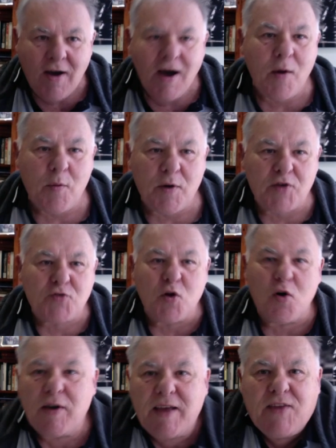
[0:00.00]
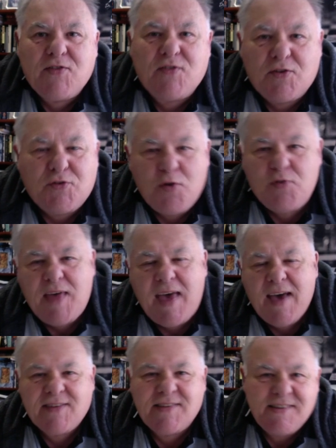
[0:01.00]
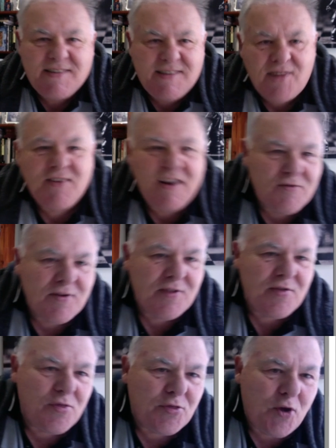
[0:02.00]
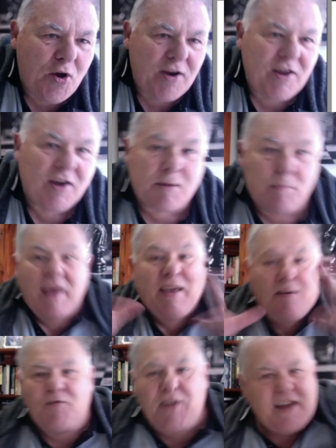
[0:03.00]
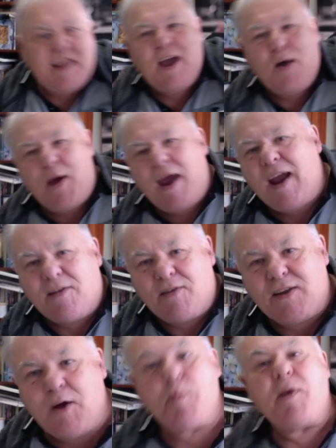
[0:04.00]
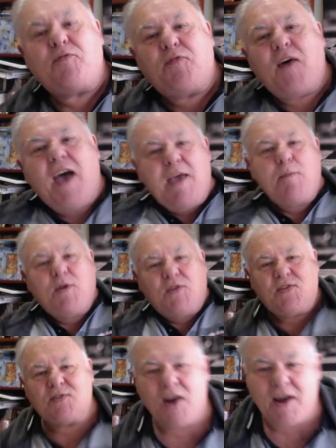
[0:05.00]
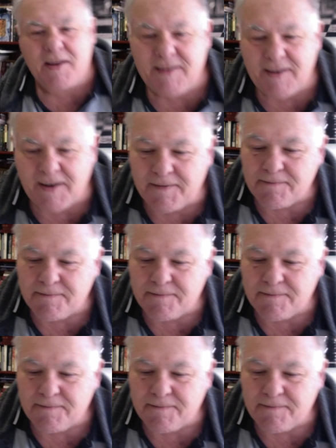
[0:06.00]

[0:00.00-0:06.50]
I want to draw against the 2,730. I can make a video out of it. I'll be famous, right, you know.